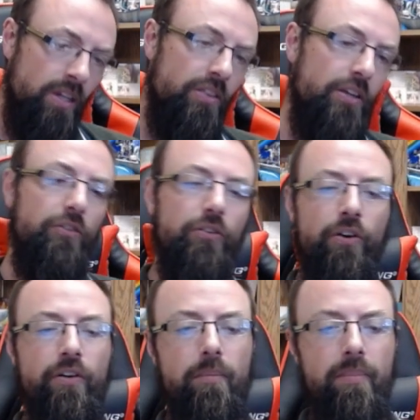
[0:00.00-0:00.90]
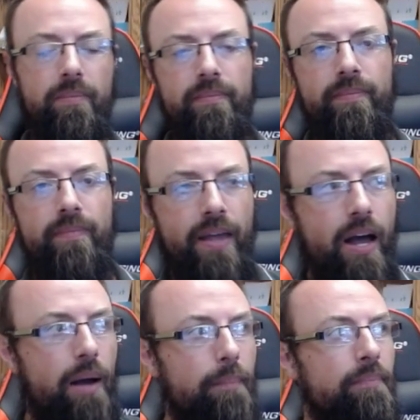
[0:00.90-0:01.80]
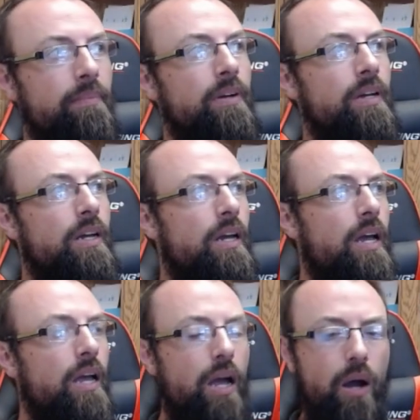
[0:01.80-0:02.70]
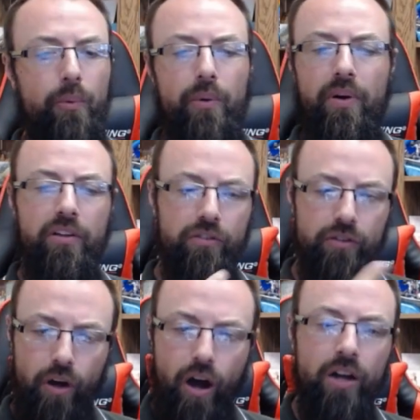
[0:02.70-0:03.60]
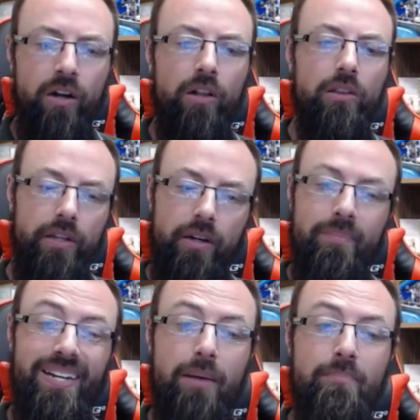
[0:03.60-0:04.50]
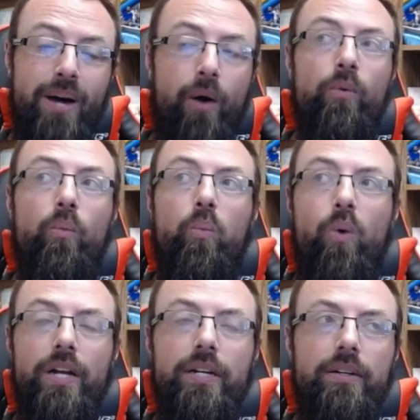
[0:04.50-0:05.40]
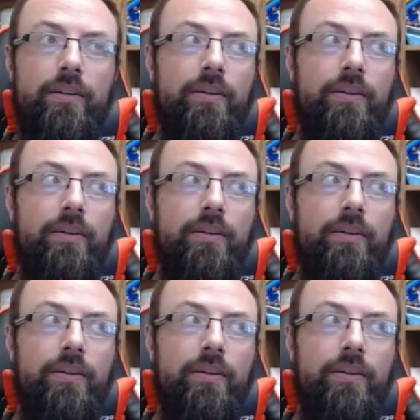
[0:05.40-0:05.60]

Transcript: this term, um, we want to talk a little bit about what